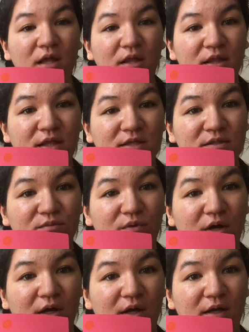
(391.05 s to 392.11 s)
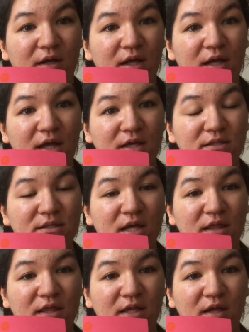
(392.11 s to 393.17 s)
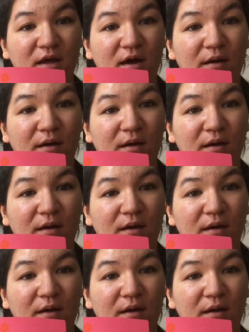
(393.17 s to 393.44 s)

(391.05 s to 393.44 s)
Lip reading: This one is the